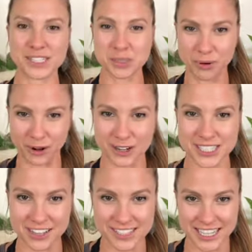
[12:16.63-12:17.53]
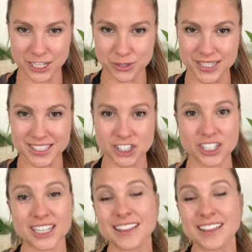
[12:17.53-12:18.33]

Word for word: and support ourselves in that transition.